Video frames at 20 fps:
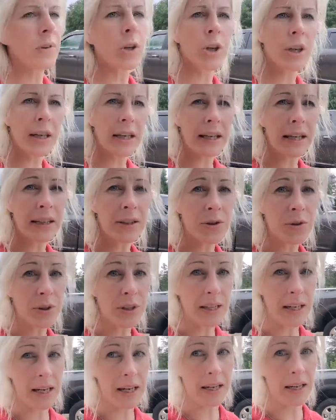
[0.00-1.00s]
looking to
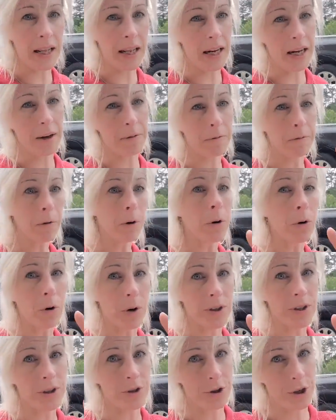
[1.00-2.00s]
get a four
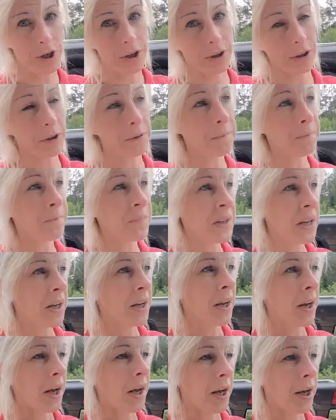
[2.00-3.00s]
horse trailer,
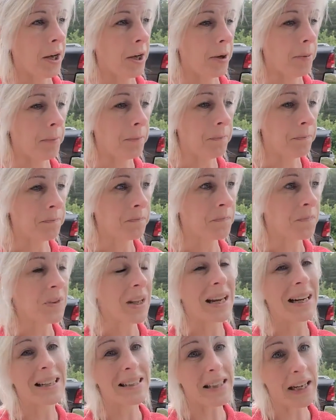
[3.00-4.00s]
um,
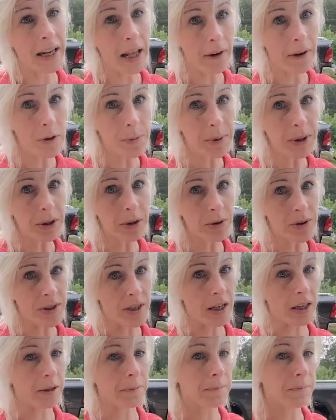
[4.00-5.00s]
and it's going to have to be a
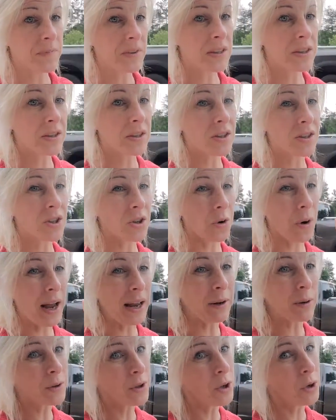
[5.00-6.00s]
gooseneck. So I
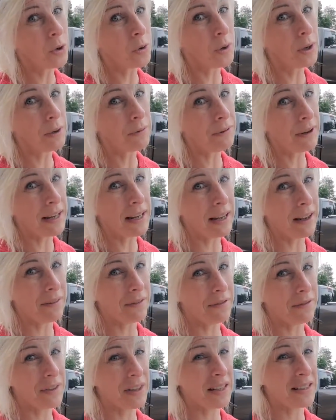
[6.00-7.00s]
don't know if I have
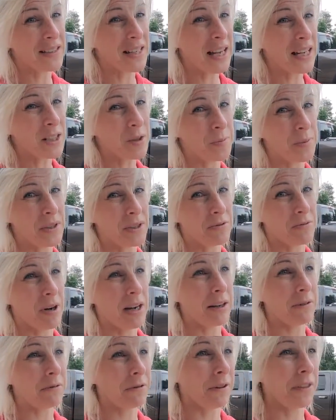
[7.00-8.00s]
the attachments
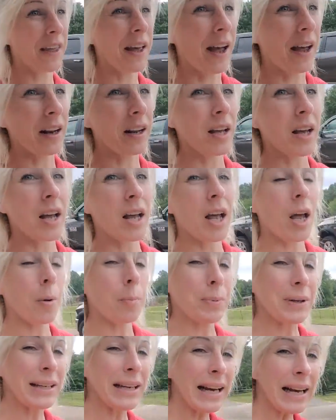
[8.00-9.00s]
right for that,
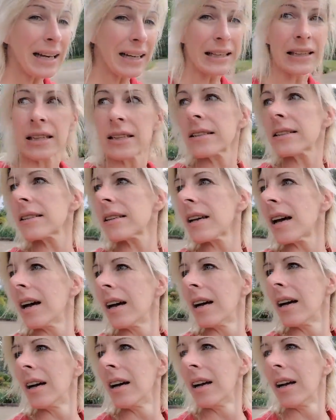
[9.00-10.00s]
because
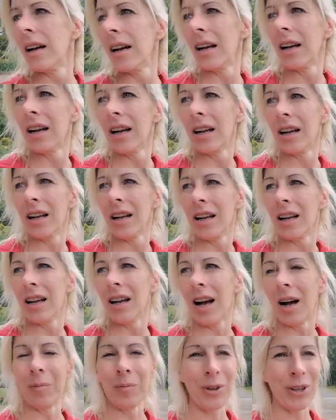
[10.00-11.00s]

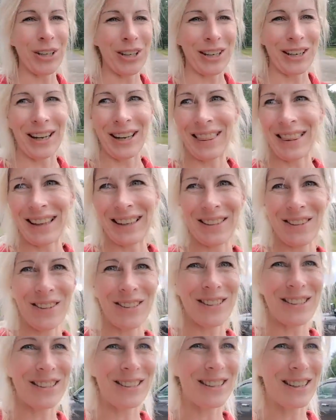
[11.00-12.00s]
I'm looking. I think
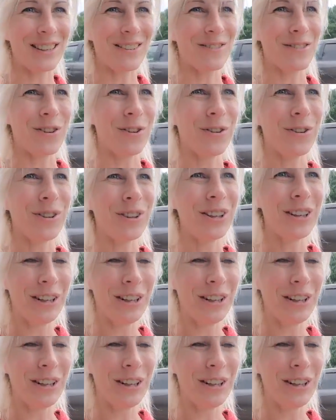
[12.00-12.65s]
Darcy's going to roll.